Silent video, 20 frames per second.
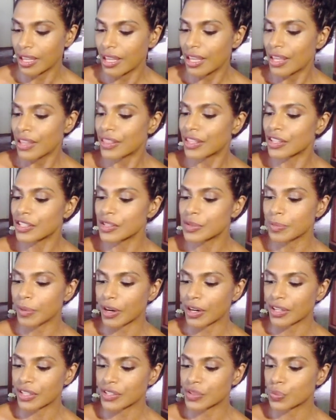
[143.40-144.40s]
Their
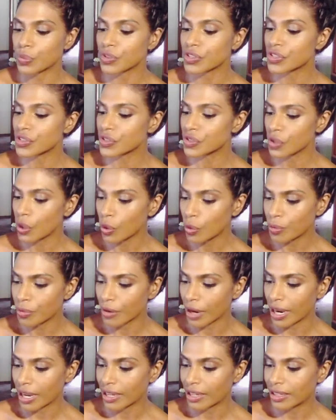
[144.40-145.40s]
sparks were so
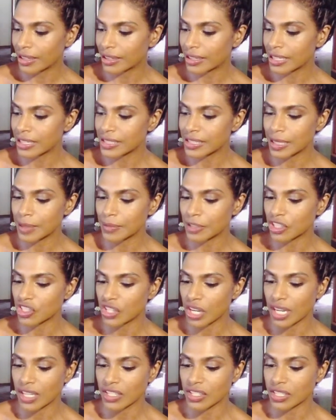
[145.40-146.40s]
bright, they seemed to
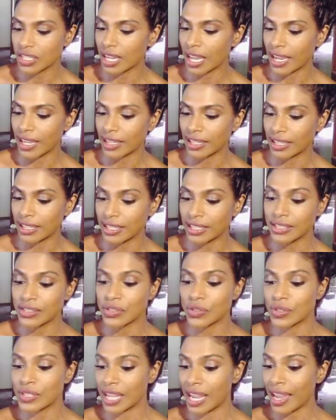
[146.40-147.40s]
change night
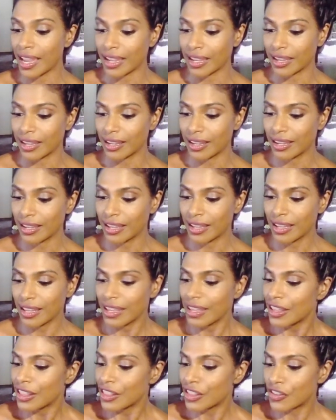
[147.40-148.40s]
into day.
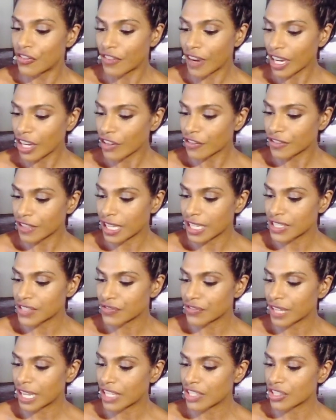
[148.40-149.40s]
The fireflies
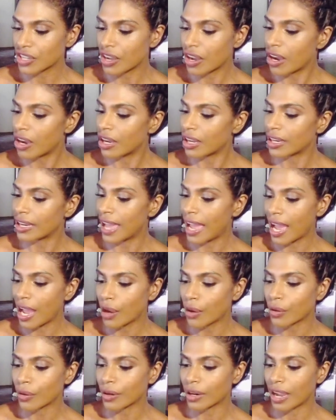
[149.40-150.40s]
flashed on
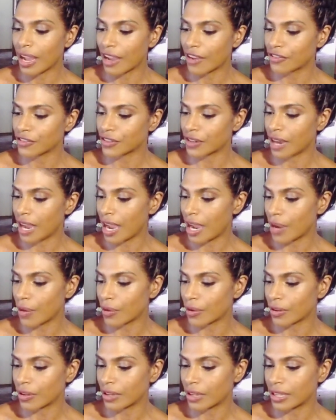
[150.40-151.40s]
hour after
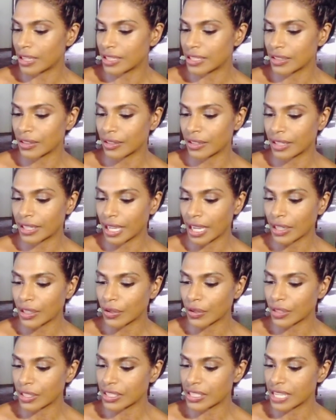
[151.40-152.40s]
hour until
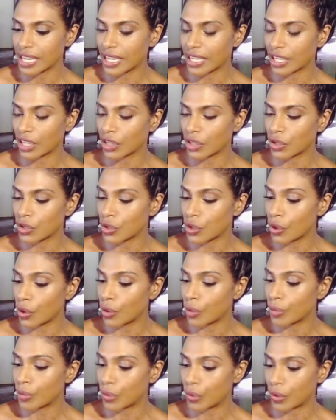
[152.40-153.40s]
Gecko could take it
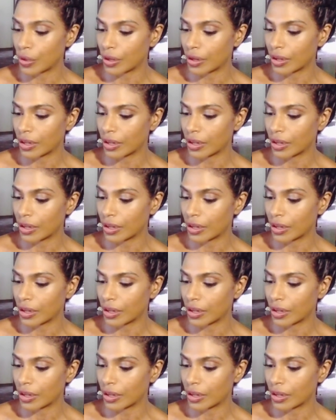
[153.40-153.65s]
no more.